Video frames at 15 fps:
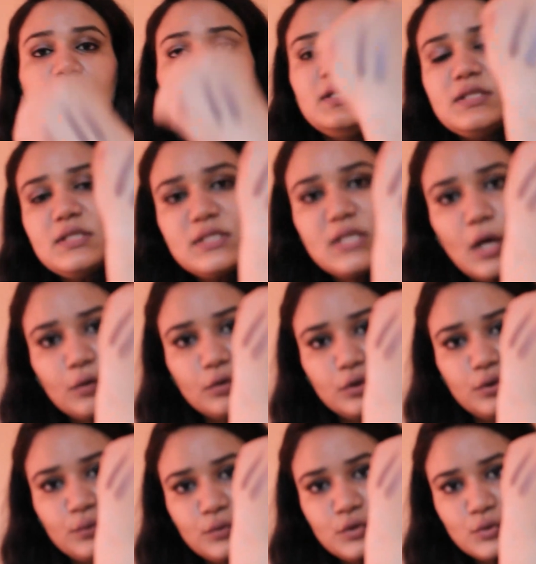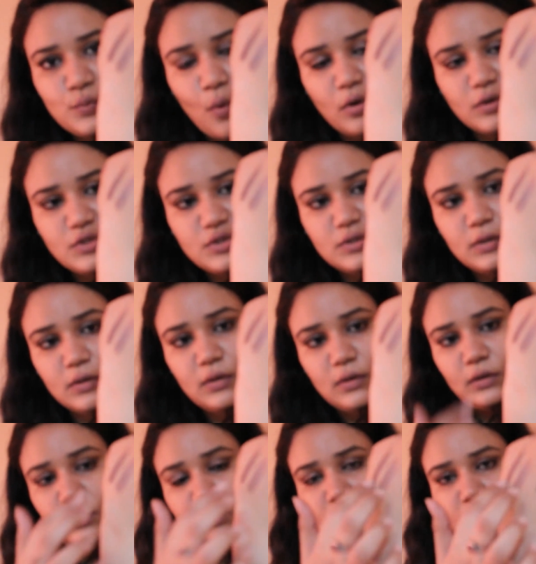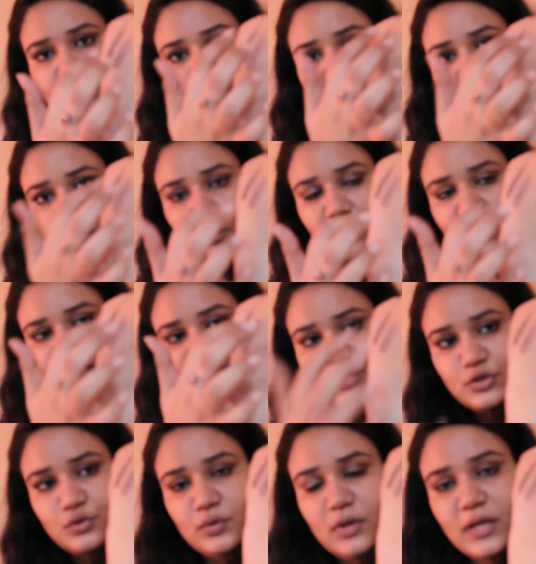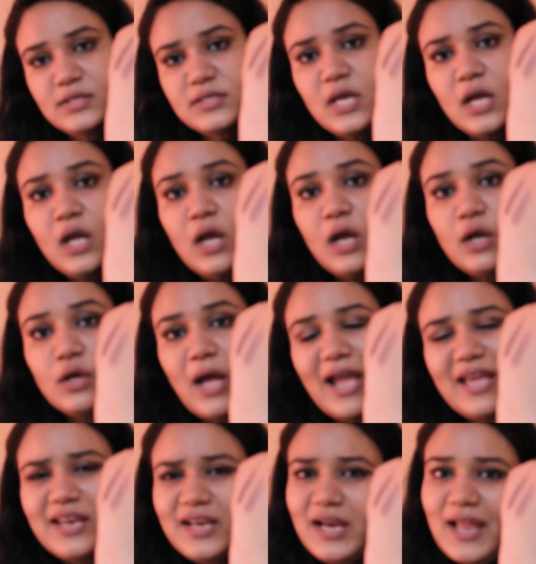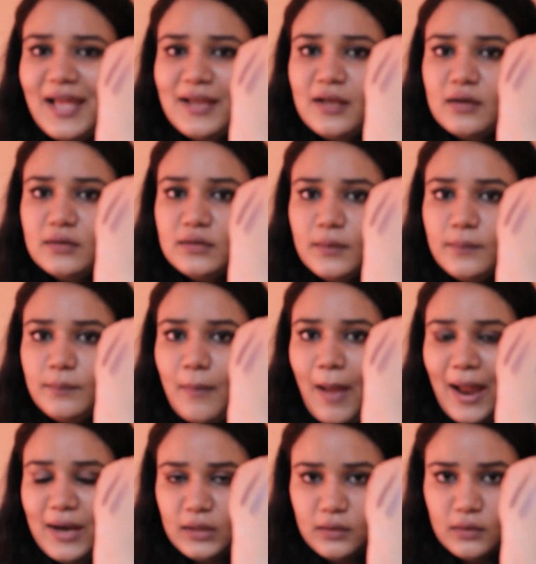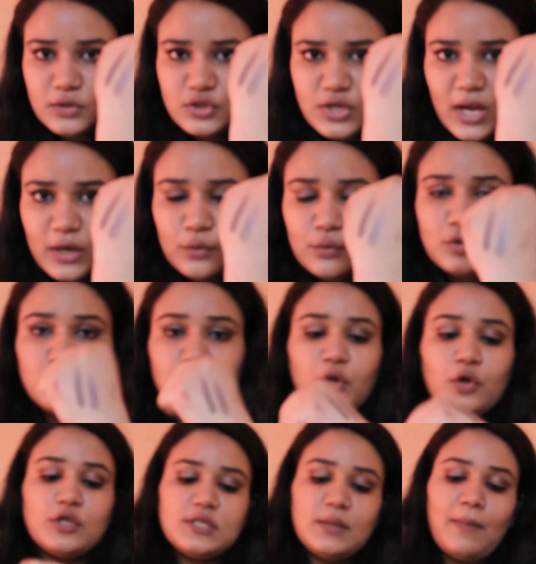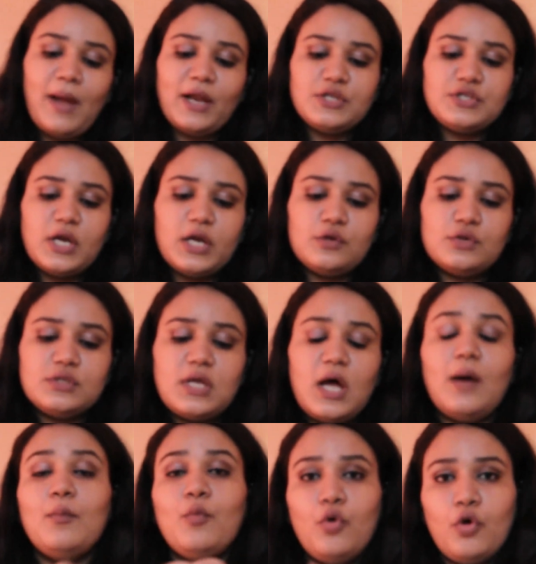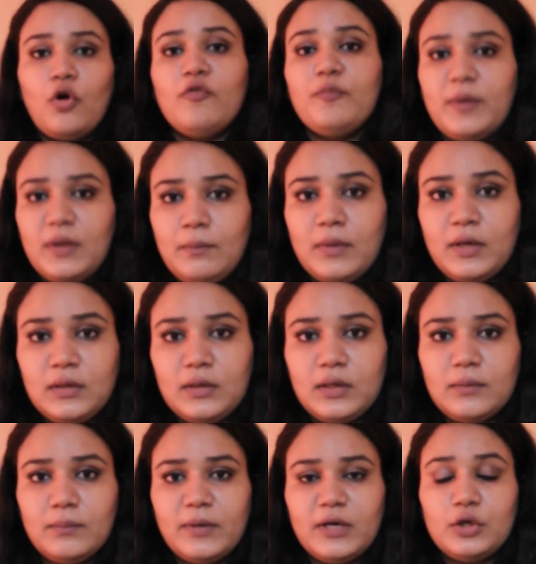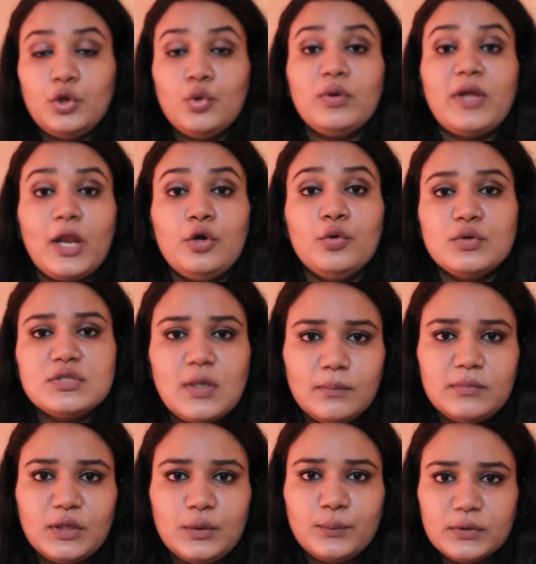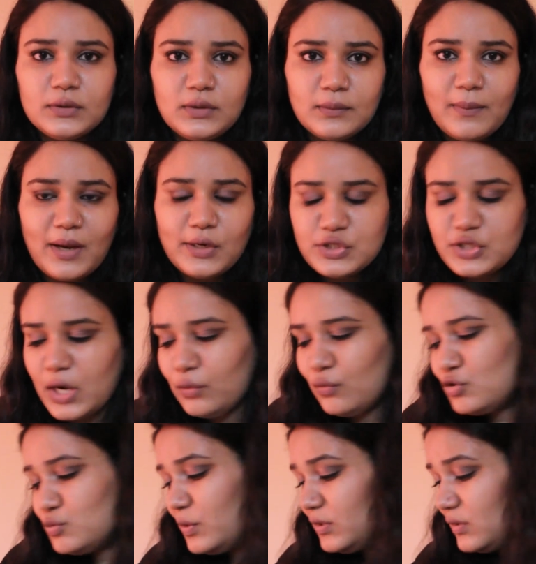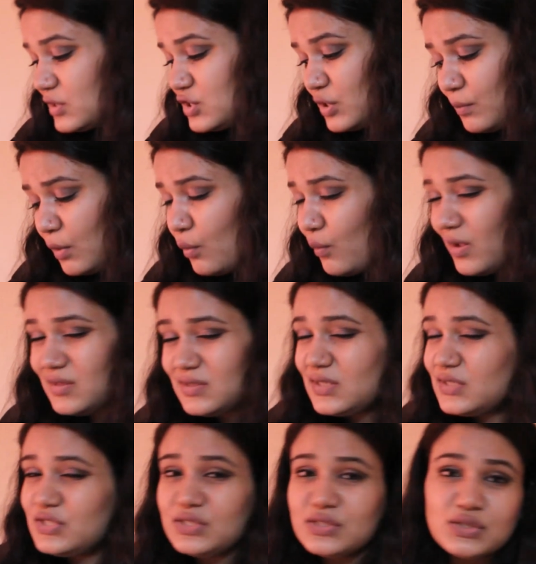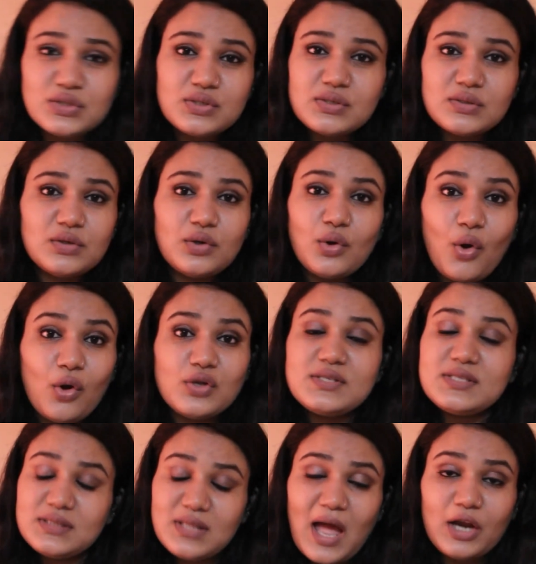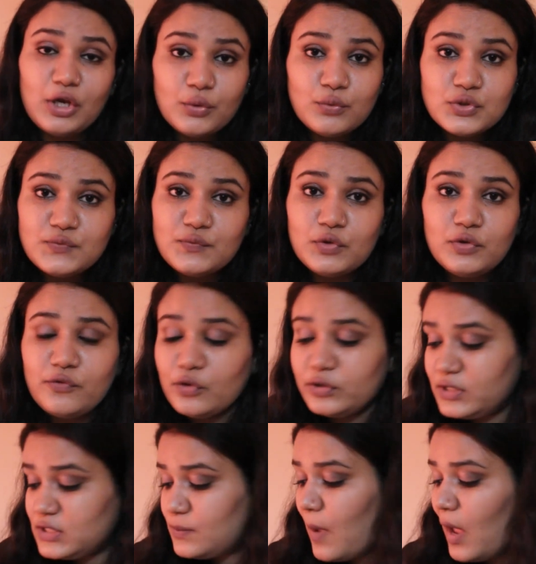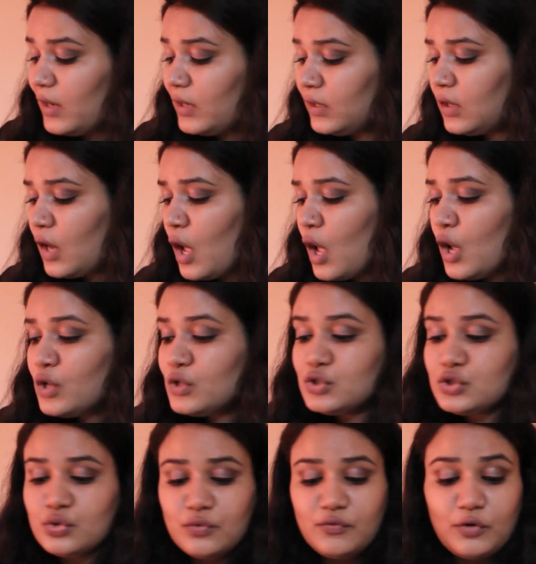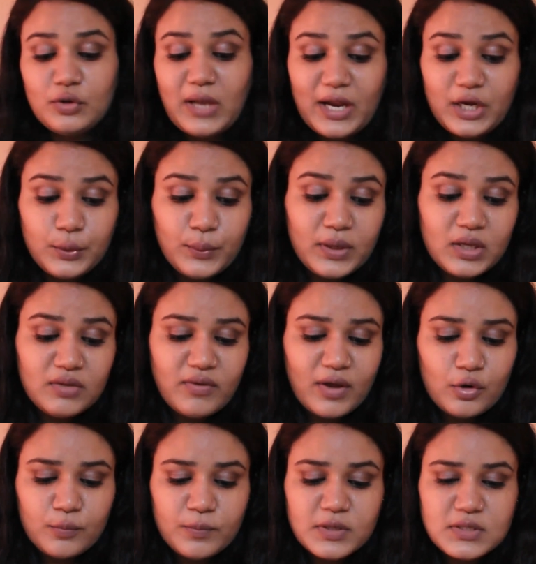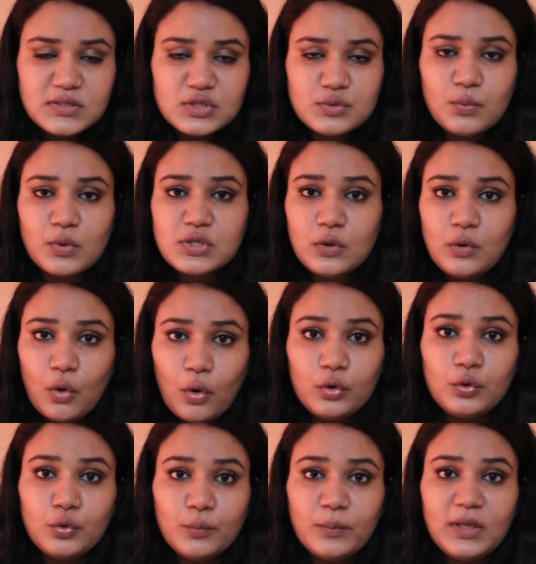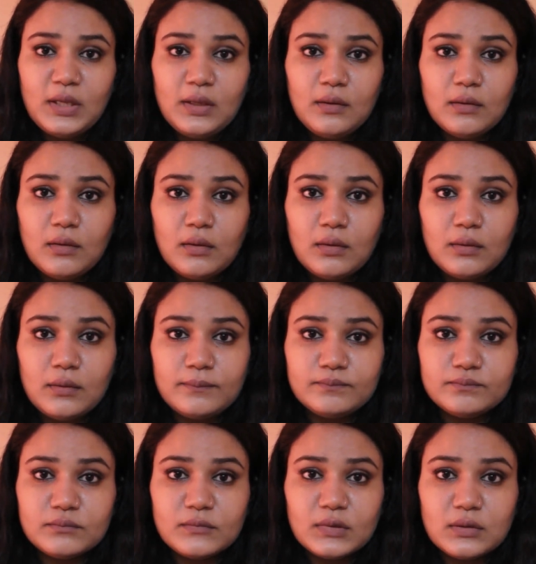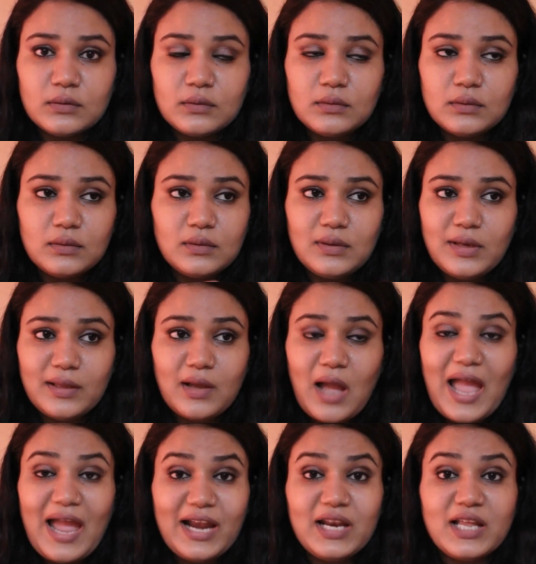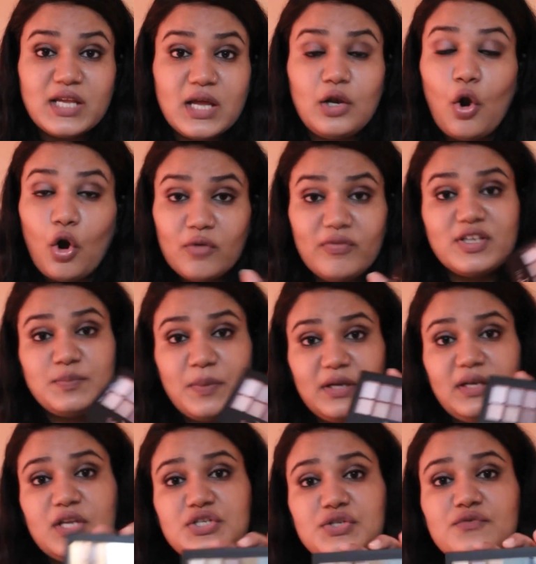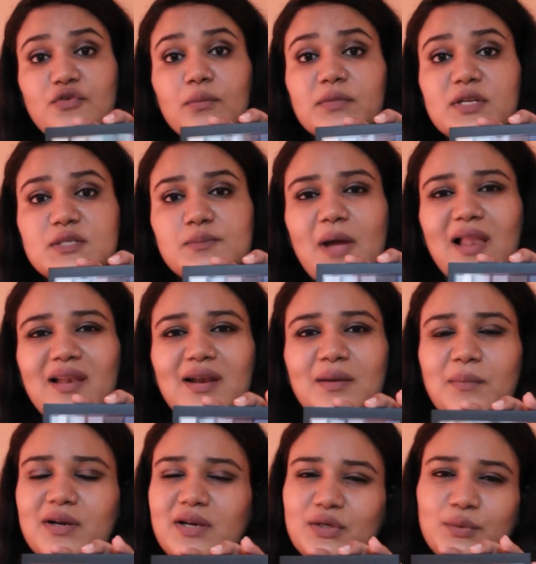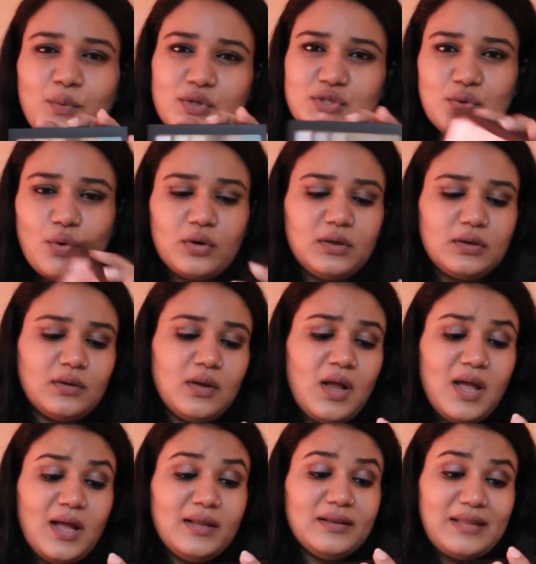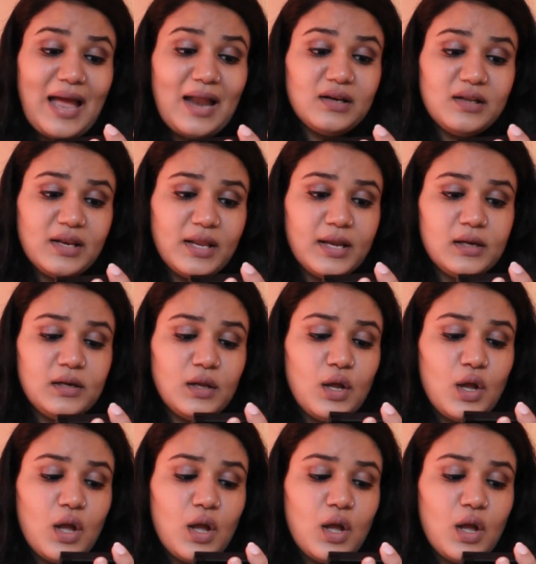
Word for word: This is how the two swatched uh, are looking next to next. I really like the matte shadows because the matte shadows are more of pigmented, but you can do something with the matte shadows, but the shimmer ones are just not that useful for this palette. So for nine twenty-five rupees, this was a lot to be um, like I had a lot of expectations from this palette, but it was not that great.